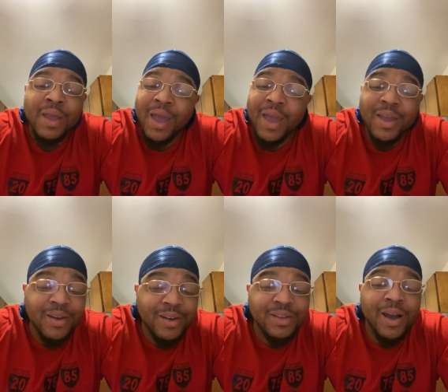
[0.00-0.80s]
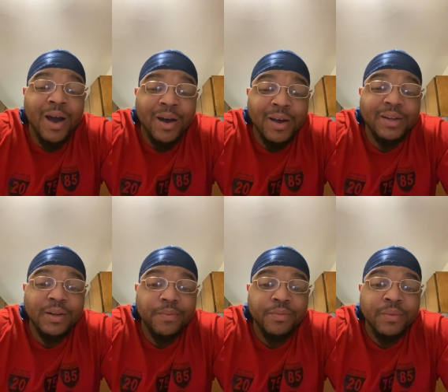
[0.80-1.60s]
a good God,
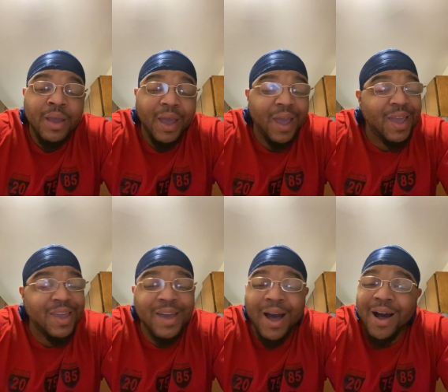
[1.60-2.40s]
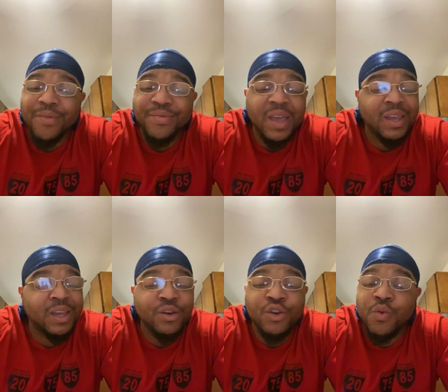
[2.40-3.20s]
a God that
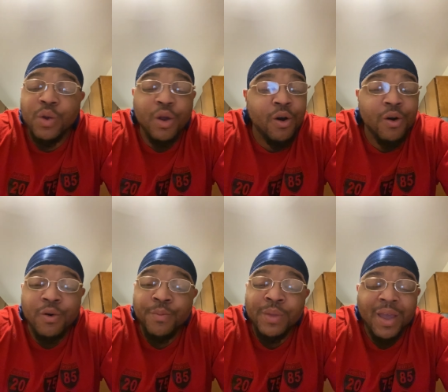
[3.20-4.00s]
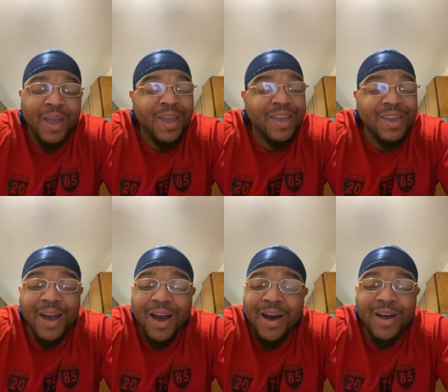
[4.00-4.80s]
can do it all, a
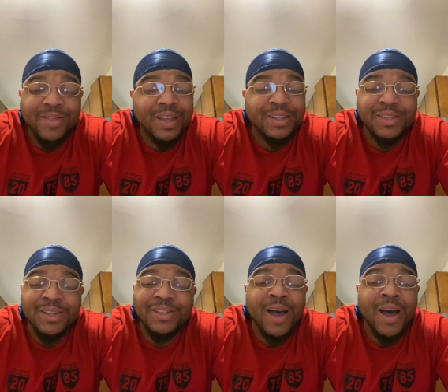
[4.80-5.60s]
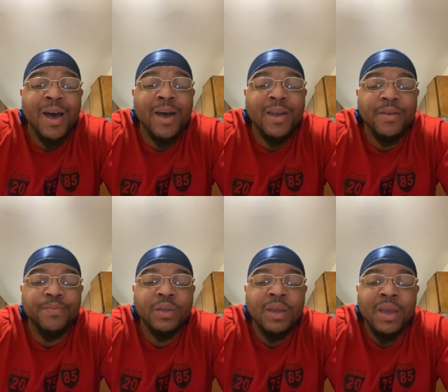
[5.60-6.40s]
God that sits high
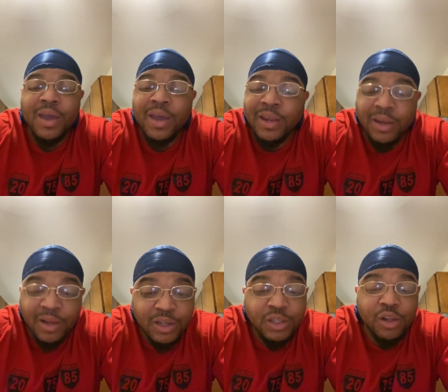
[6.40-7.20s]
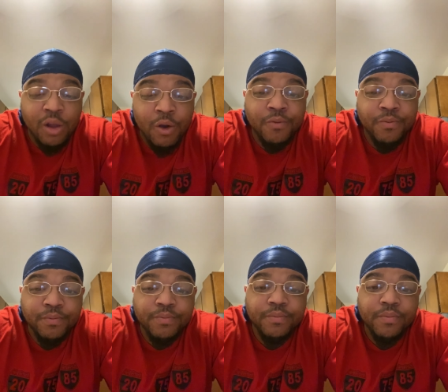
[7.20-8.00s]
and looks low.
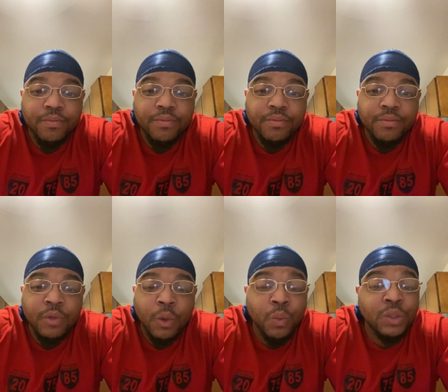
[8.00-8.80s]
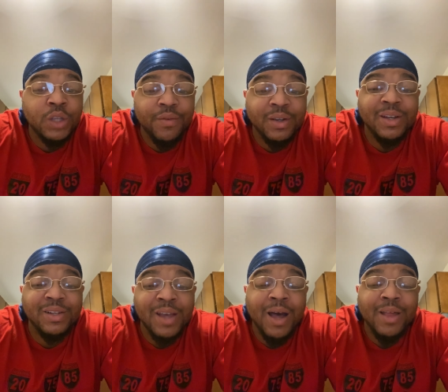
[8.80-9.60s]
We serve a good
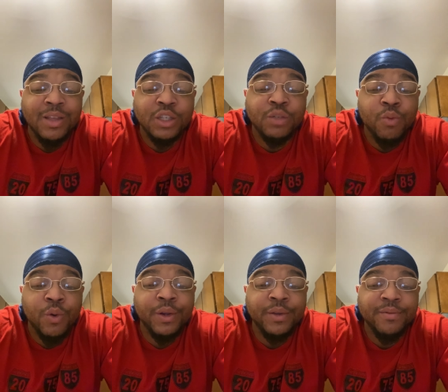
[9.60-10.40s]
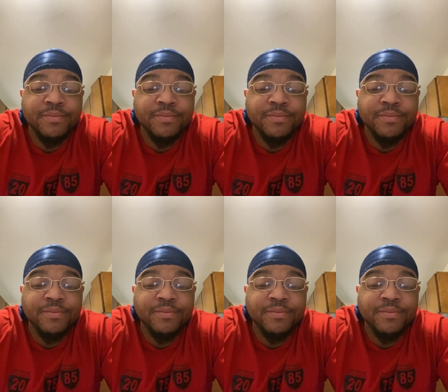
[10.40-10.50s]
God this morning.